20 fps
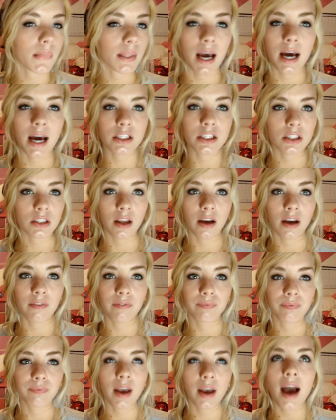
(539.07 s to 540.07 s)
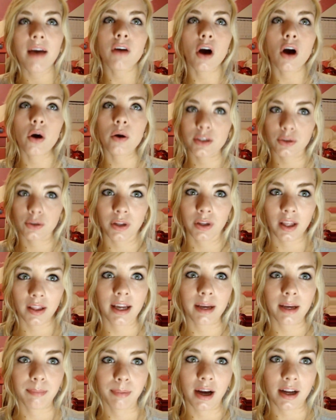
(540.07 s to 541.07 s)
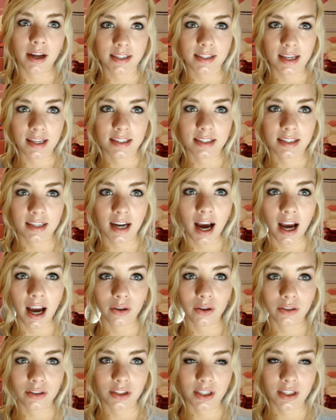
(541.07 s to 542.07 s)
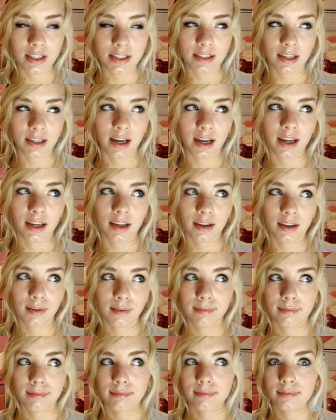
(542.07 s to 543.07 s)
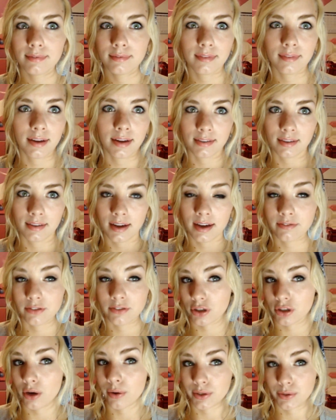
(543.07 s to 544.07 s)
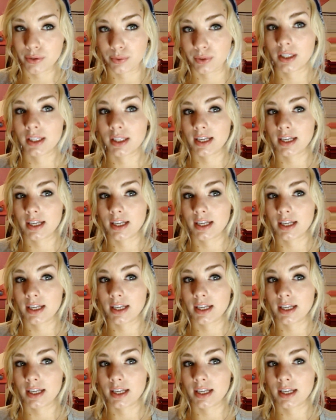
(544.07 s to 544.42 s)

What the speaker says: I've always really liked Beyonce's style. She's like, I've just always really